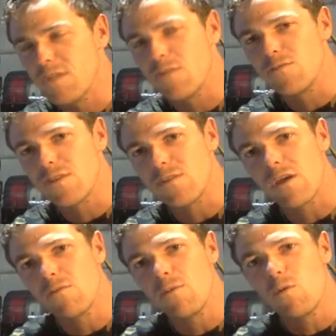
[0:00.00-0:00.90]
I
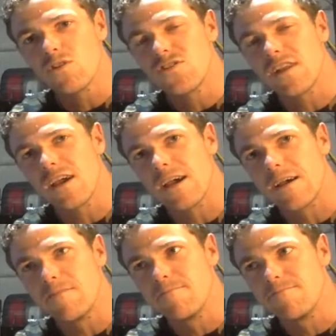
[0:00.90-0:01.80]
remember watching
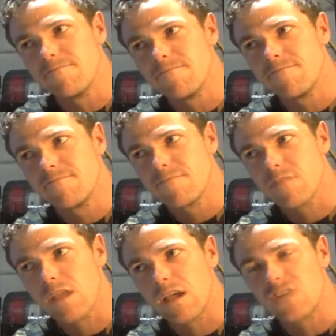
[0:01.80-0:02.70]
a
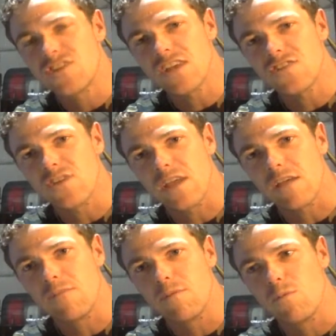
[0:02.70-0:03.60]
chat show. I
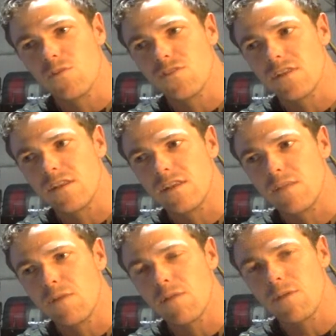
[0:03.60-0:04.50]
can't remember, was it?
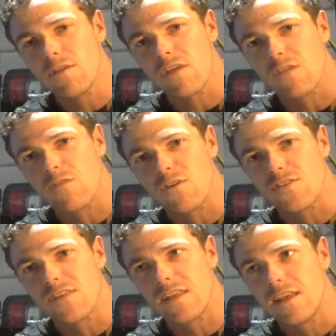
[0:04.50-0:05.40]
It might have been Craig
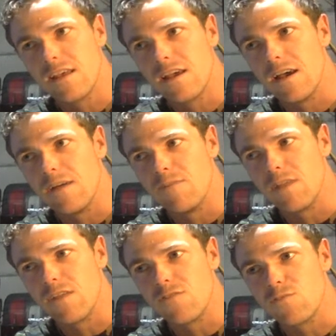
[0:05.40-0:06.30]
Ferguson, and
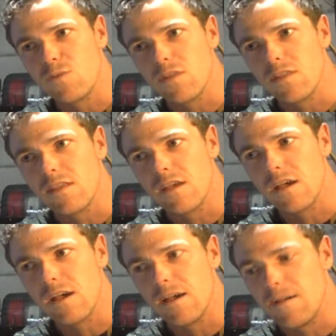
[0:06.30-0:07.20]
he was with
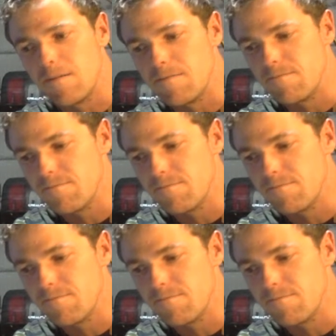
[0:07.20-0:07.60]
Colin